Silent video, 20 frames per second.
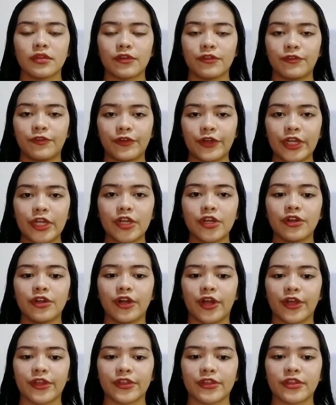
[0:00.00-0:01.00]
the free
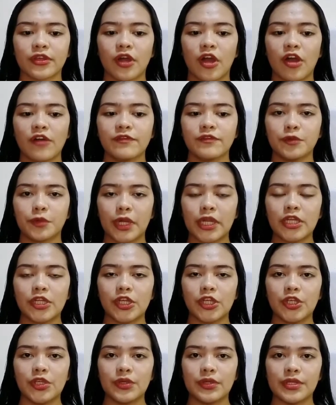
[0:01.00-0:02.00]
growth of
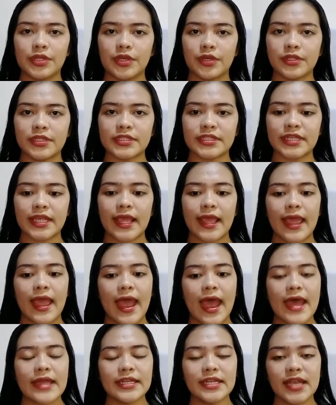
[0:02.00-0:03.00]
trade unions,
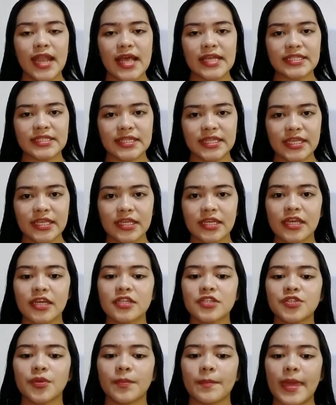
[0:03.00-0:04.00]
and lastly,
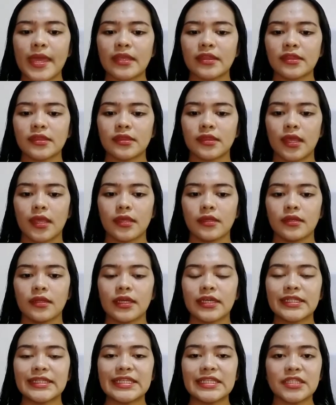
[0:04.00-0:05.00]
to
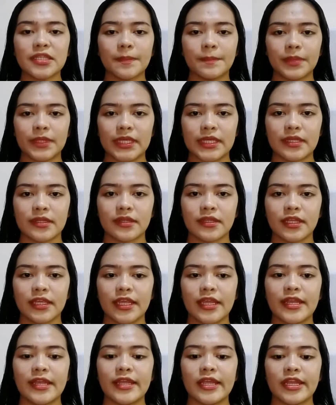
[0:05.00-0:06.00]
maintain discipline
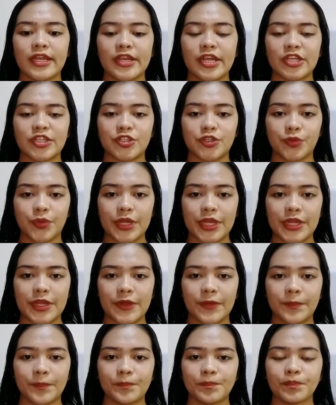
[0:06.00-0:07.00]
in
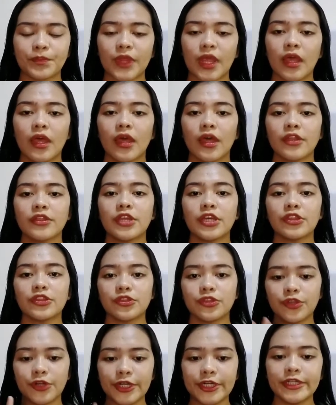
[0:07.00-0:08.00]
industry.
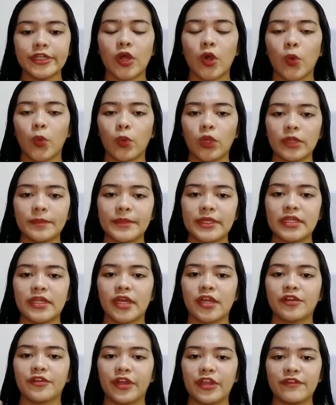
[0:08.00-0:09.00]
The third will be
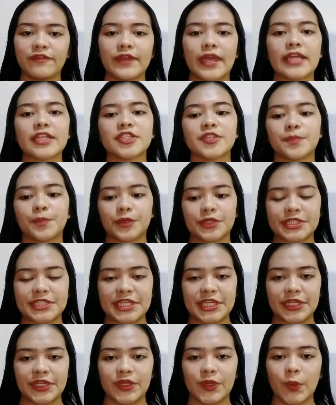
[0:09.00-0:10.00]
the grievance
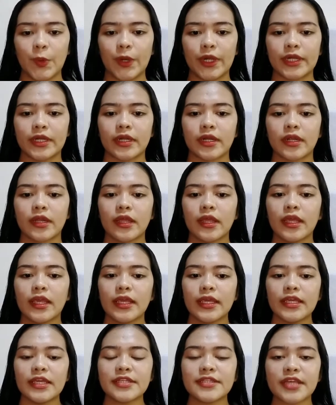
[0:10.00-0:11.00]
procedure.
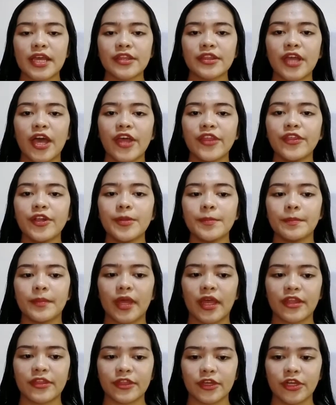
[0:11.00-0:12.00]
Is another
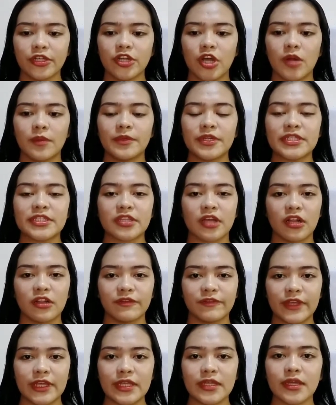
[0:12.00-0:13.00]
method of
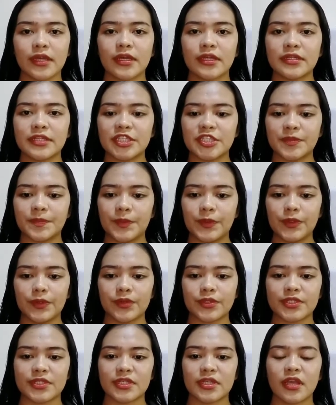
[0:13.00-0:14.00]
resolving
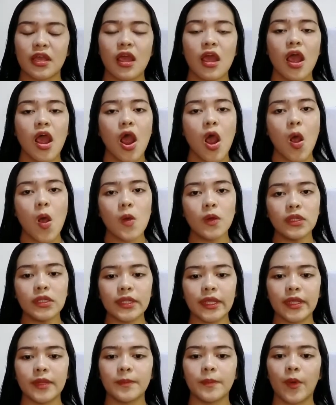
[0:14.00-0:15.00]
disputes.
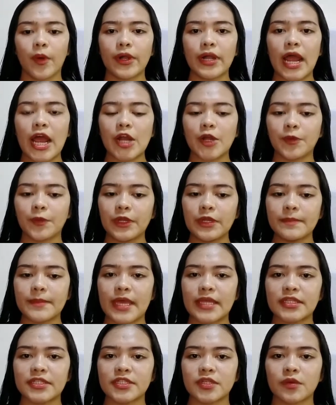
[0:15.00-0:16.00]
All labor
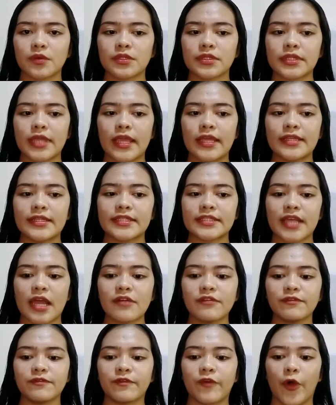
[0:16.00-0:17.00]
agreements contain
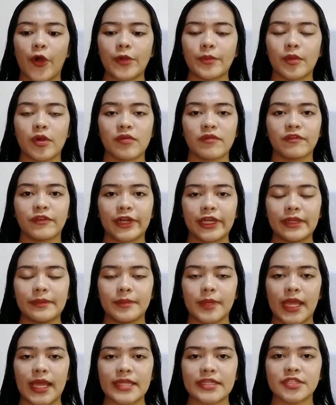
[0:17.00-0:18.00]
some form of
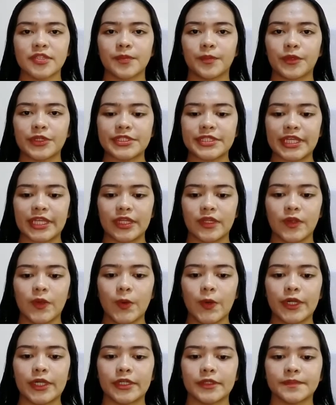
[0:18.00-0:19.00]
grievance
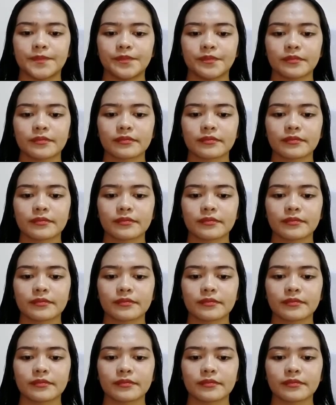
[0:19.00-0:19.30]
procedure.